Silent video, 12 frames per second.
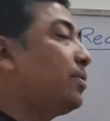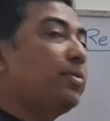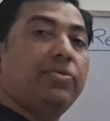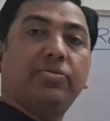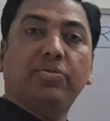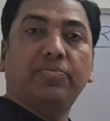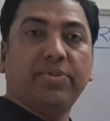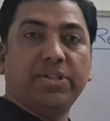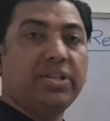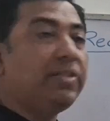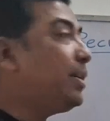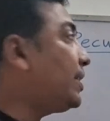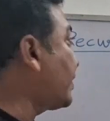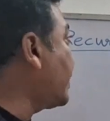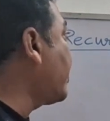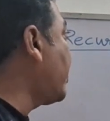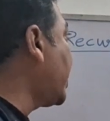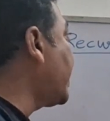So firstly we will
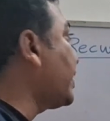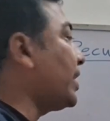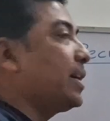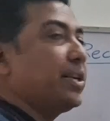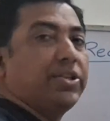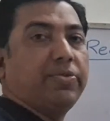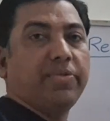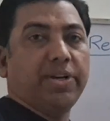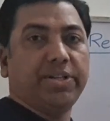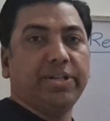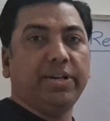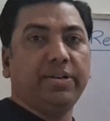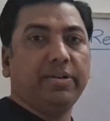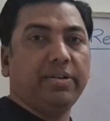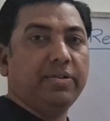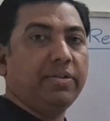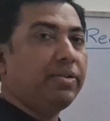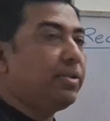discuss what is recursive function.
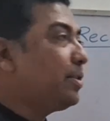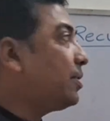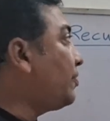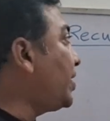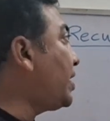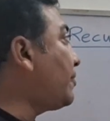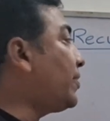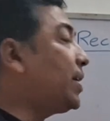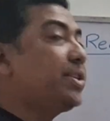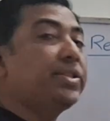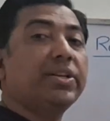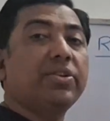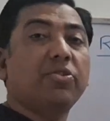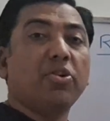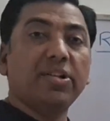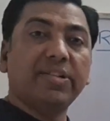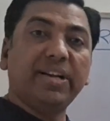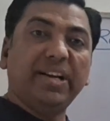When a function
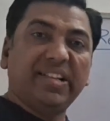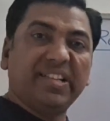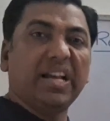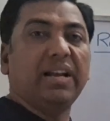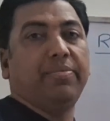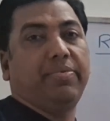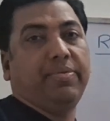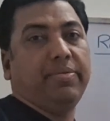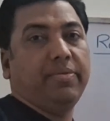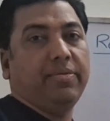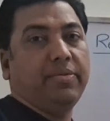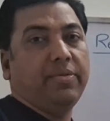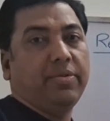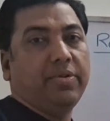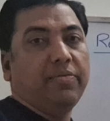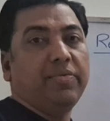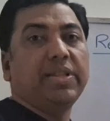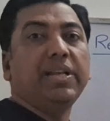calls itself
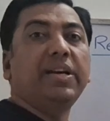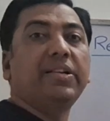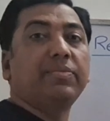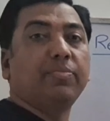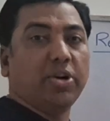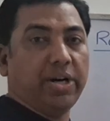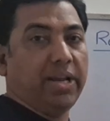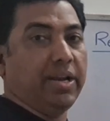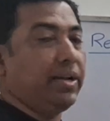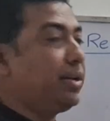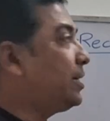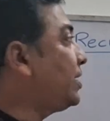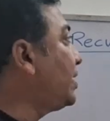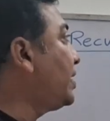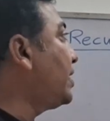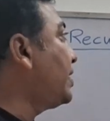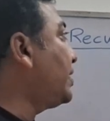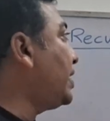within its body,
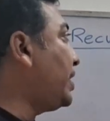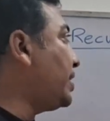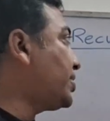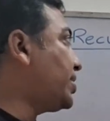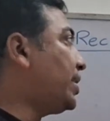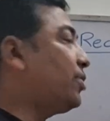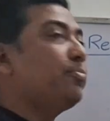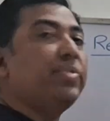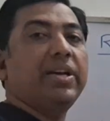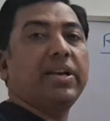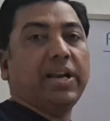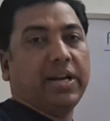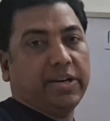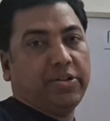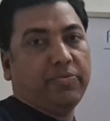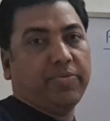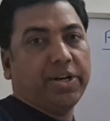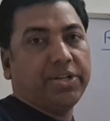then it is said to be a
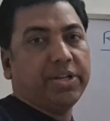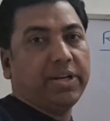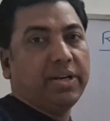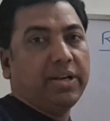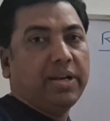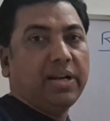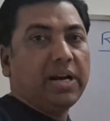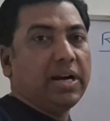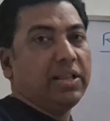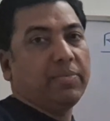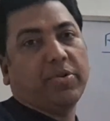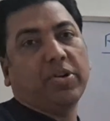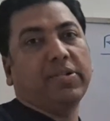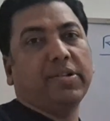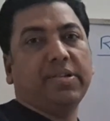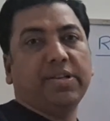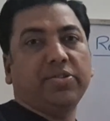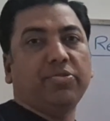recursive function and the
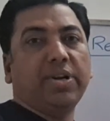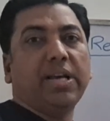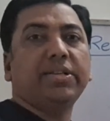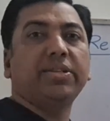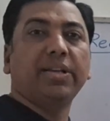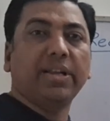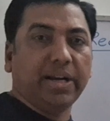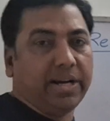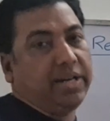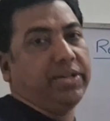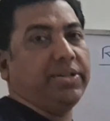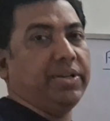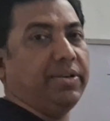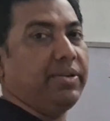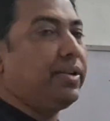process is known as recursion.